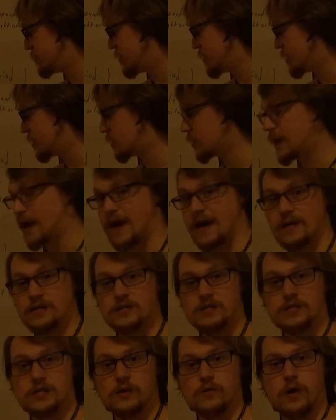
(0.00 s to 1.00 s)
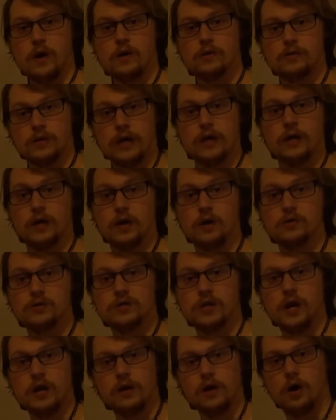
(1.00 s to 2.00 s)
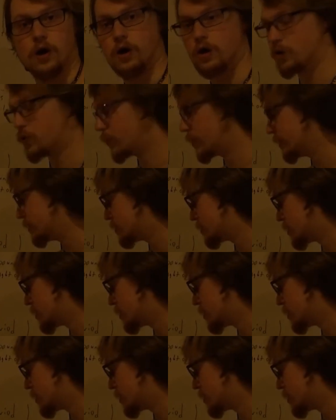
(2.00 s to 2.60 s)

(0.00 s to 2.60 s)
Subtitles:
peak at 0, like cosine always